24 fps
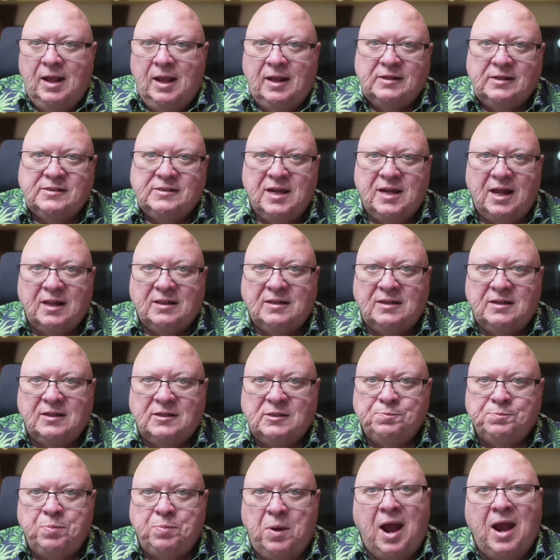And he's got
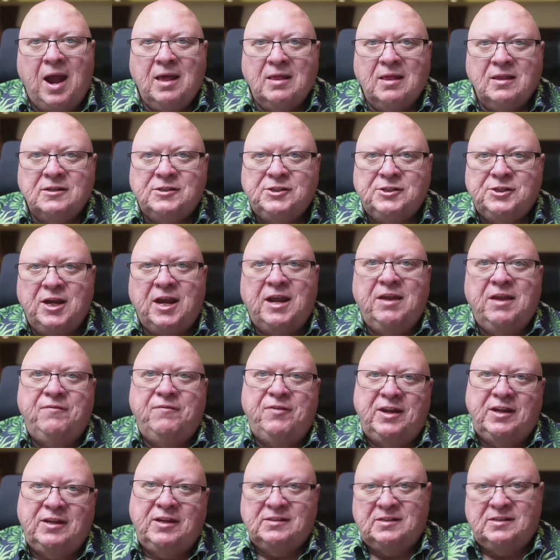this pile of
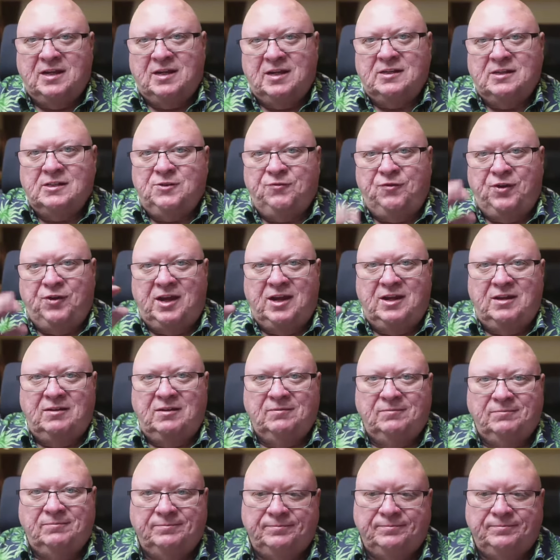shavings at his feet.